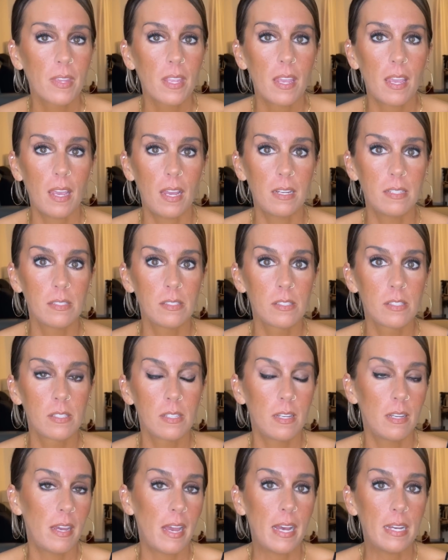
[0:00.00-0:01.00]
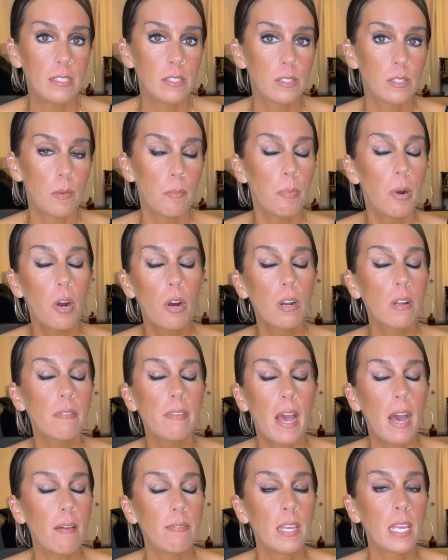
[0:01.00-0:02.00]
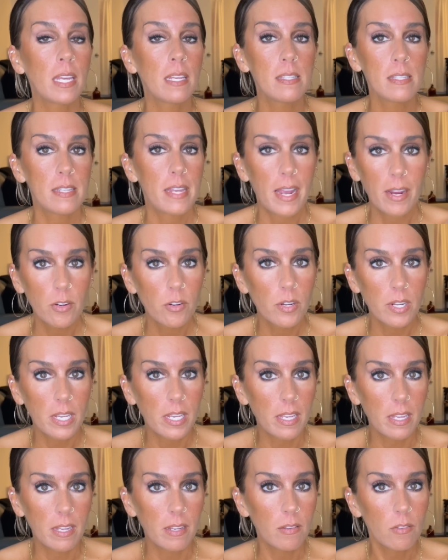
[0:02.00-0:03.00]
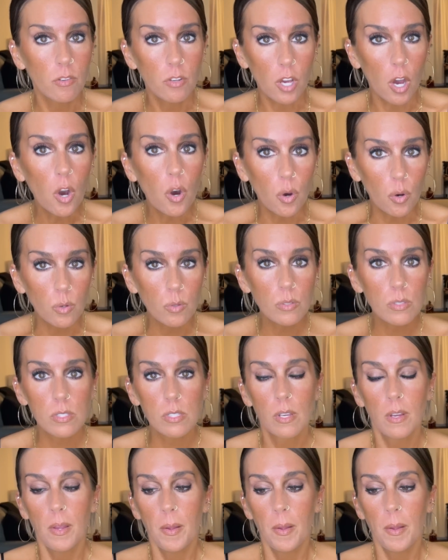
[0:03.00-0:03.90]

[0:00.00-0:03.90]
And as part of having integrity goes,